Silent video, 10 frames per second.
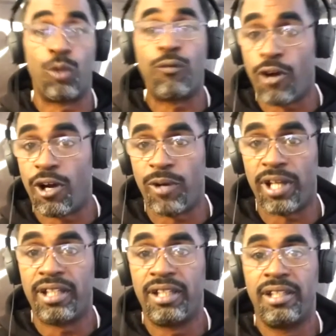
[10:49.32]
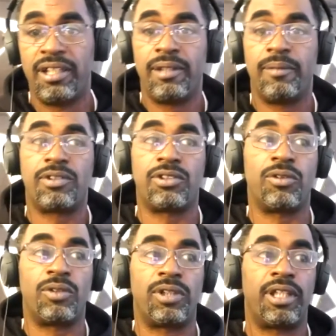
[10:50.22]
so far away.
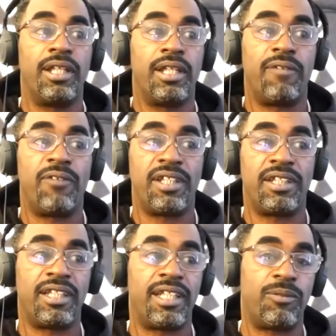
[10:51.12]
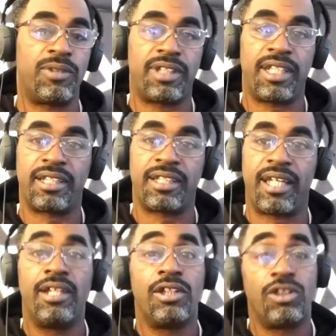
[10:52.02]
So if anything, they would think
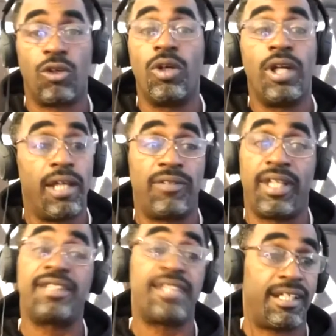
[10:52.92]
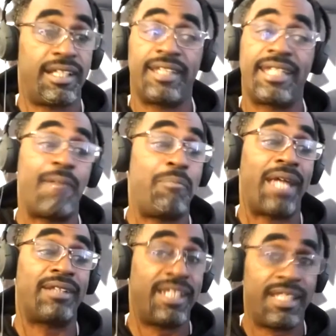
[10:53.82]
that, yo, if they sounded like that
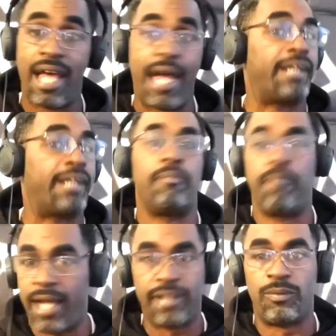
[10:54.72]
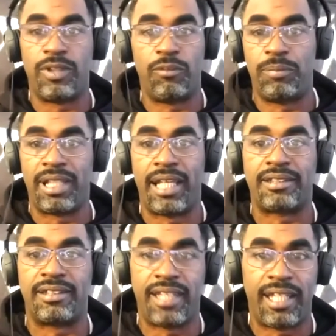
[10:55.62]
back then, I can imagine what it would be
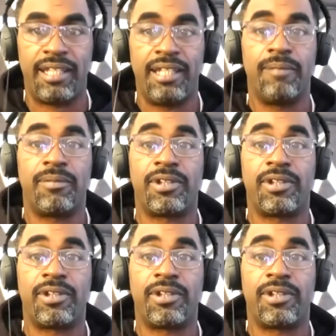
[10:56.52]
like today,